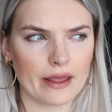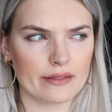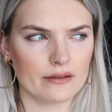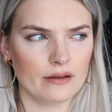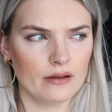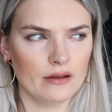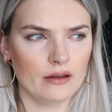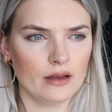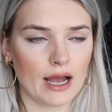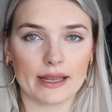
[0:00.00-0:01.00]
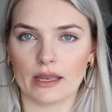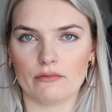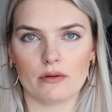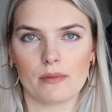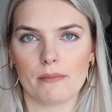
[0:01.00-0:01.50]
than, I
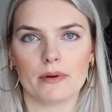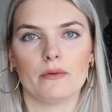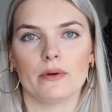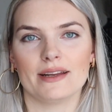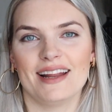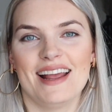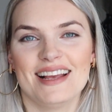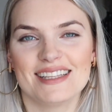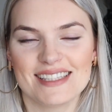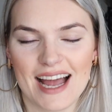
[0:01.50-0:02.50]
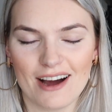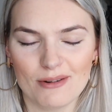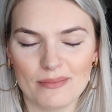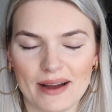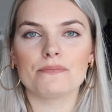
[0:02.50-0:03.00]
can't remember what it is
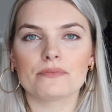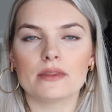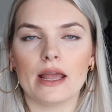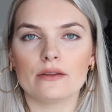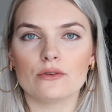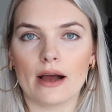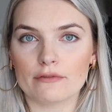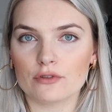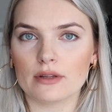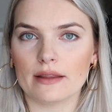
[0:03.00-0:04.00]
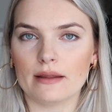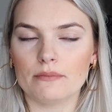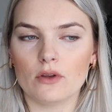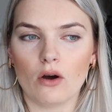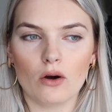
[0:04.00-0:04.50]
now, but then you have to let
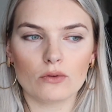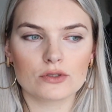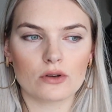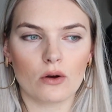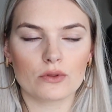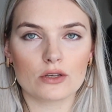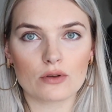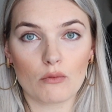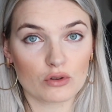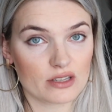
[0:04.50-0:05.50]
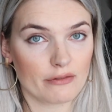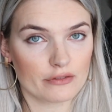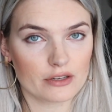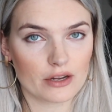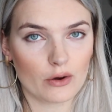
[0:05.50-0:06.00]
them know. So this one was
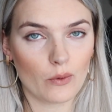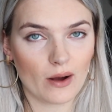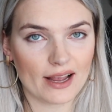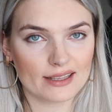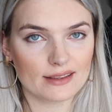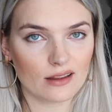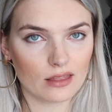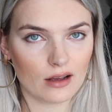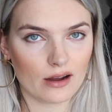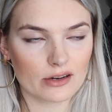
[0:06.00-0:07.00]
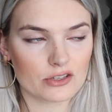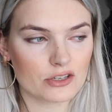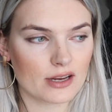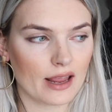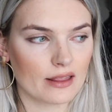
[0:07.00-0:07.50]
definitely quite
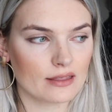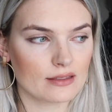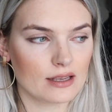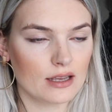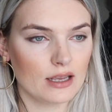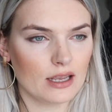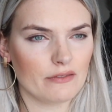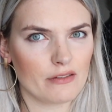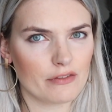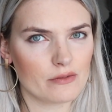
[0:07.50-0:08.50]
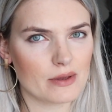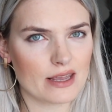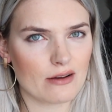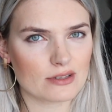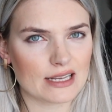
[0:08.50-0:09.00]
large, and even for
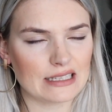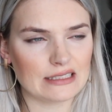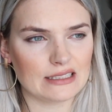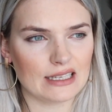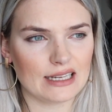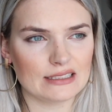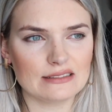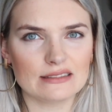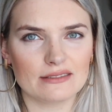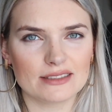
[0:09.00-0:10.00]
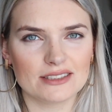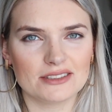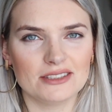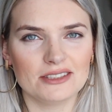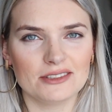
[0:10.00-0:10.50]
me, I was like, I don't know what
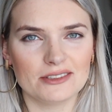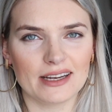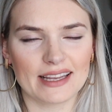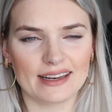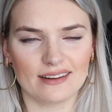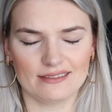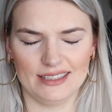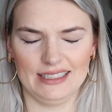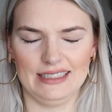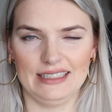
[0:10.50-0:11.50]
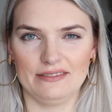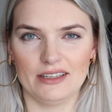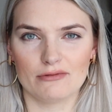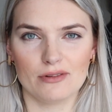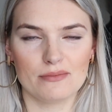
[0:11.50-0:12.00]
to do. I cannot really leave
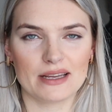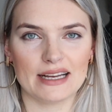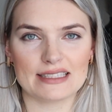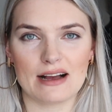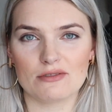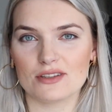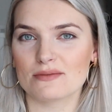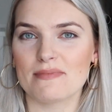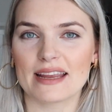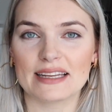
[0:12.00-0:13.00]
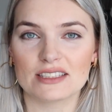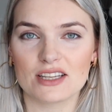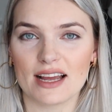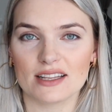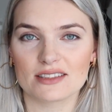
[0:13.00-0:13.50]
the room because I would just make
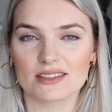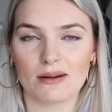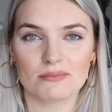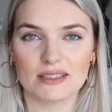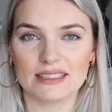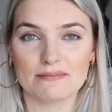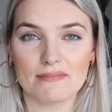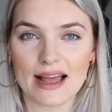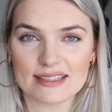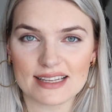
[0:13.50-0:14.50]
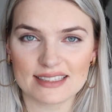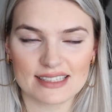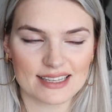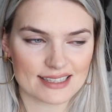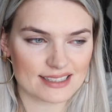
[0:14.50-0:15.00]
it a complete mess and
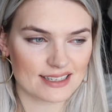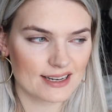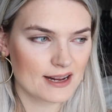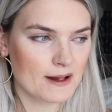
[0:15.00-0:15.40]
disaster.